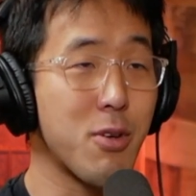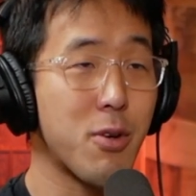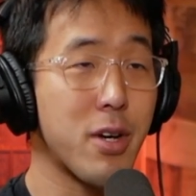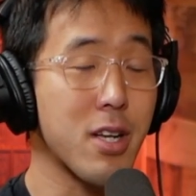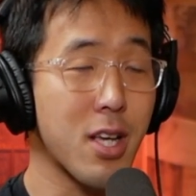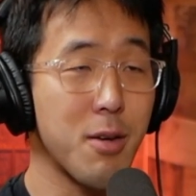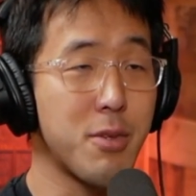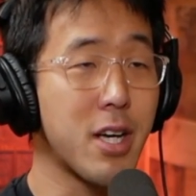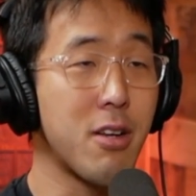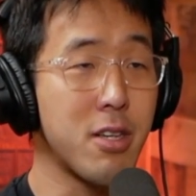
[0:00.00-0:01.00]
We don't mm-hmm. want to come
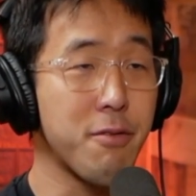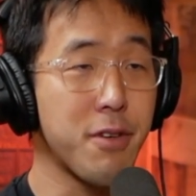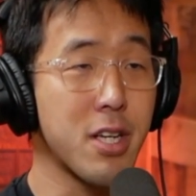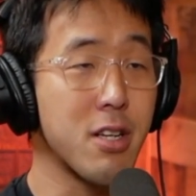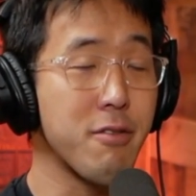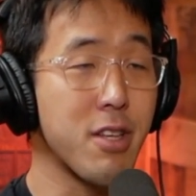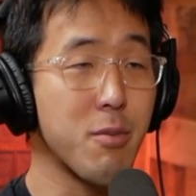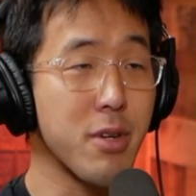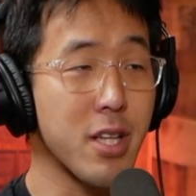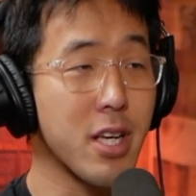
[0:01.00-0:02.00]
down definitively
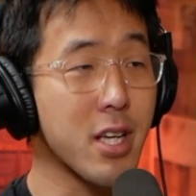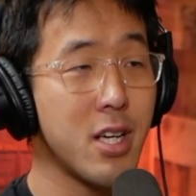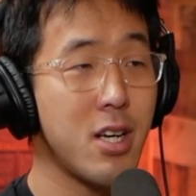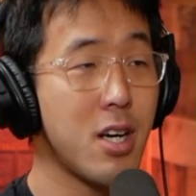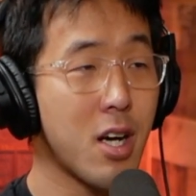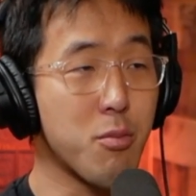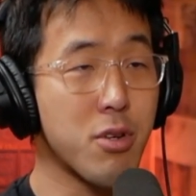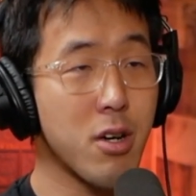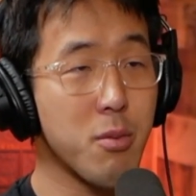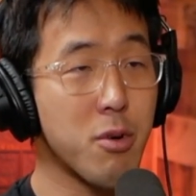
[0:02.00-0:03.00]
and be like I'm
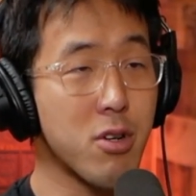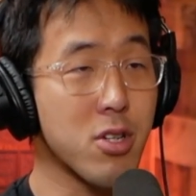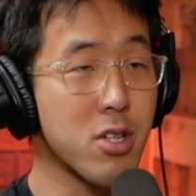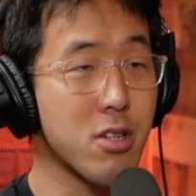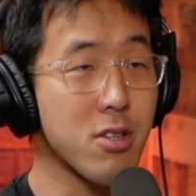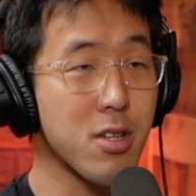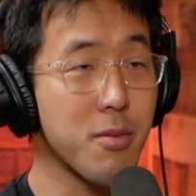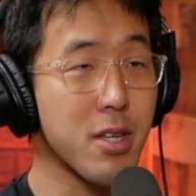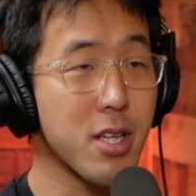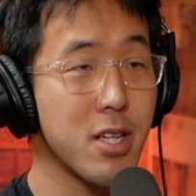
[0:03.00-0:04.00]
pro-abortion or
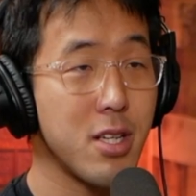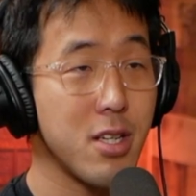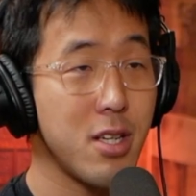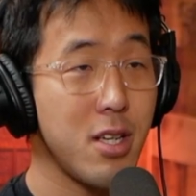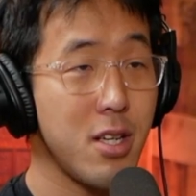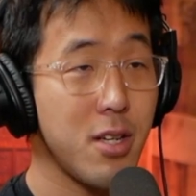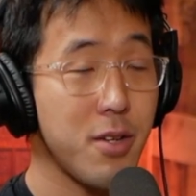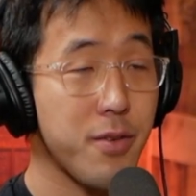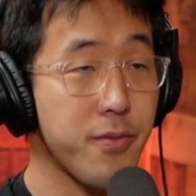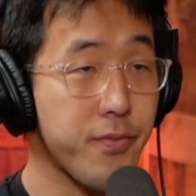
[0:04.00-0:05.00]
something. Right.
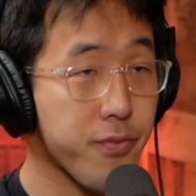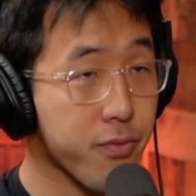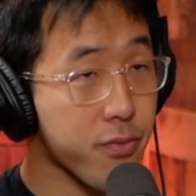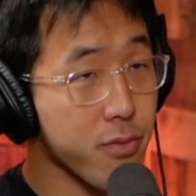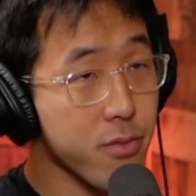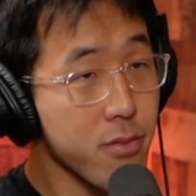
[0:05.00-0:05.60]
And knowing